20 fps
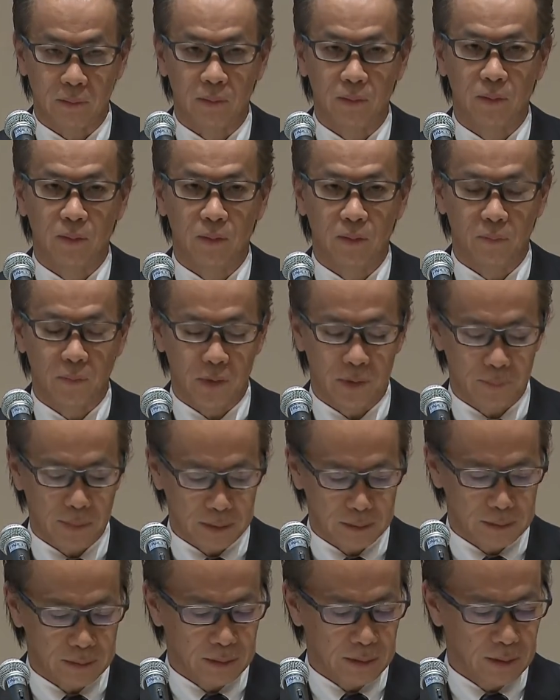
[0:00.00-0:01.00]
and
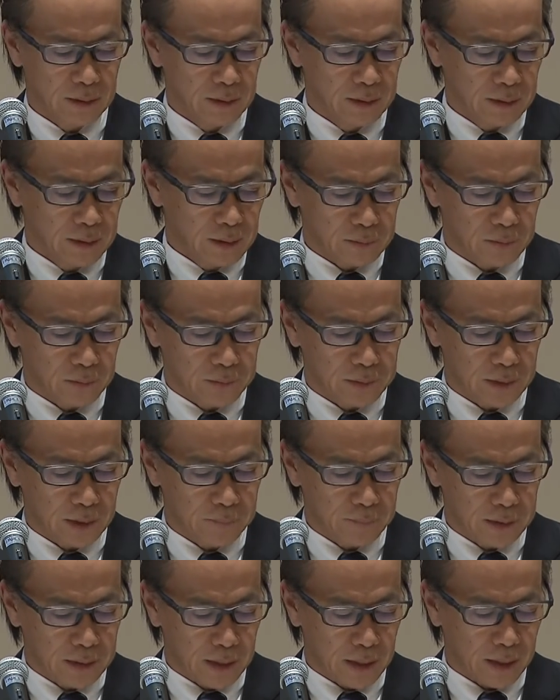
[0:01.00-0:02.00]
having a
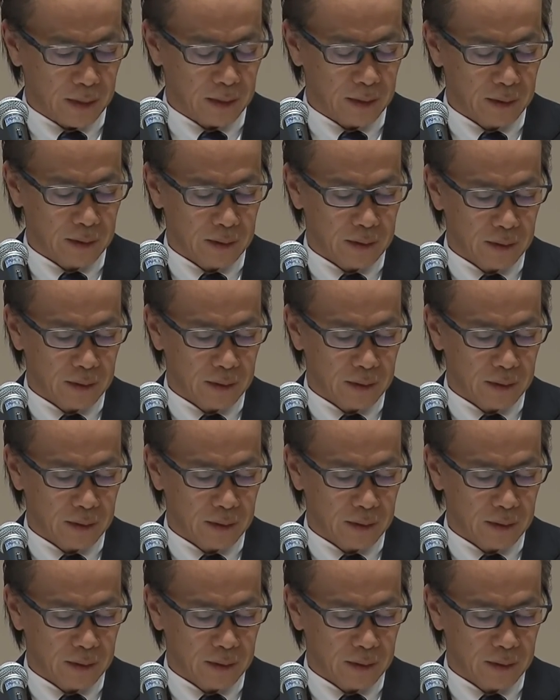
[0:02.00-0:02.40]
big potential